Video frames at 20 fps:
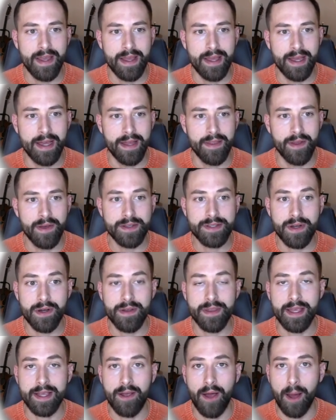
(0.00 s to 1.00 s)
And those are
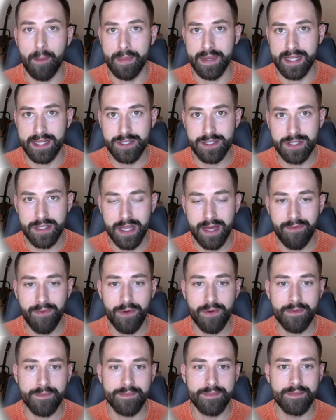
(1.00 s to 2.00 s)
the competition
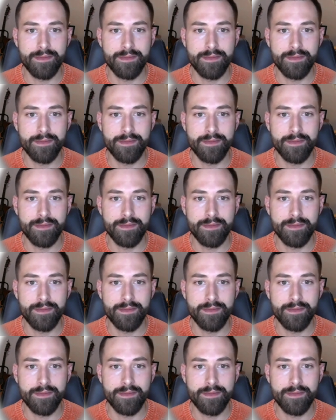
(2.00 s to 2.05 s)
level,